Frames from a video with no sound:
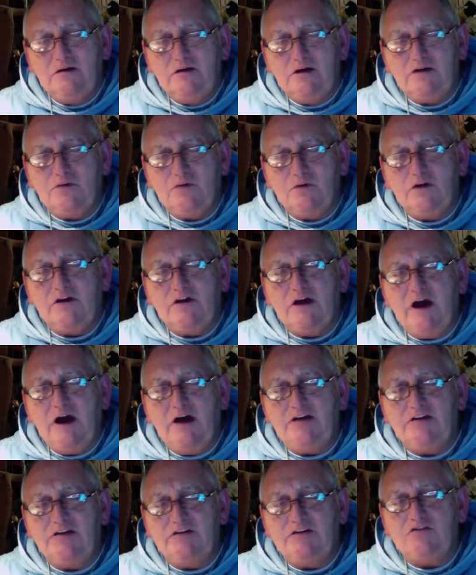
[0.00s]
and we're
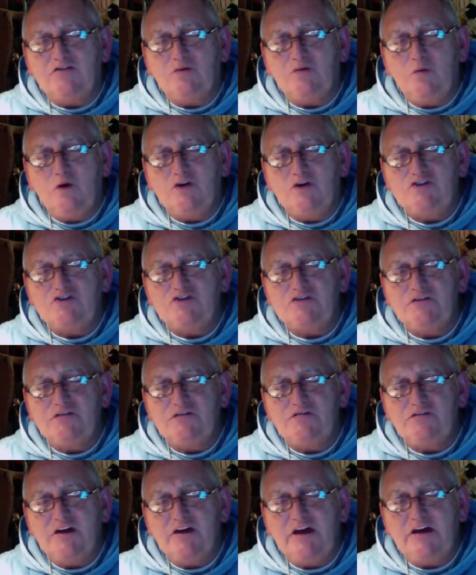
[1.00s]
guided to watch the
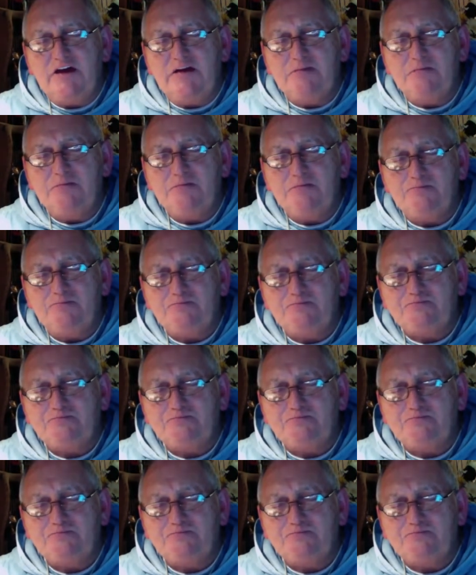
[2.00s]
flame.